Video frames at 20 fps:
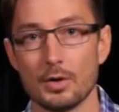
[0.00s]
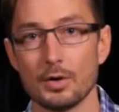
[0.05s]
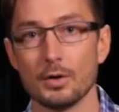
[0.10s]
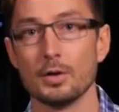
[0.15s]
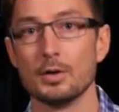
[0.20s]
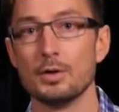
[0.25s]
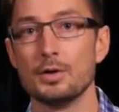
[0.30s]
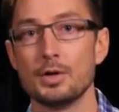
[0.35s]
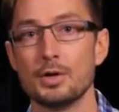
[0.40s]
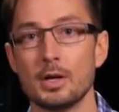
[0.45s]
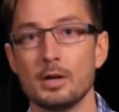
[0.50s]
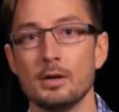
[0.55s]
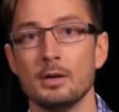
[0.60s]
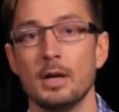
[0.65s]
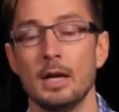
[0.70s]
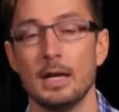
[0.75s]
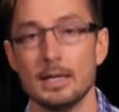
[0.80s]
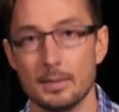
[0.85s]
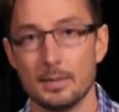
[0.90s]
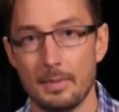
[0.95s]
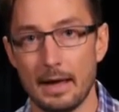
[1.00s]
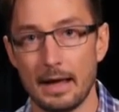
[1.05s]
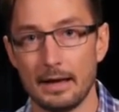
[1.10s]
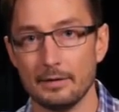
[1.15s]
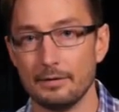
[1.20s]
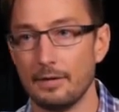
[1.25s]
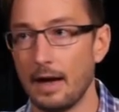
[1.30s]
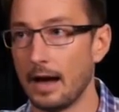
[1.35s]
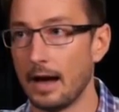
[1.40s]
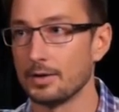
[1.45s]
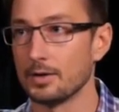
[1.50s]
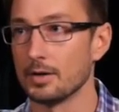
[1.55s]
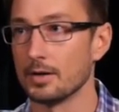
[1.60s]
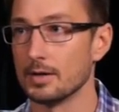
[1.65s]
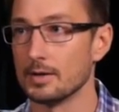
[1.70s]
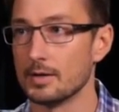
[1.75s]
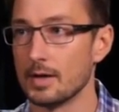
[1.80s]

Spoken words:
all an illusion to manufacture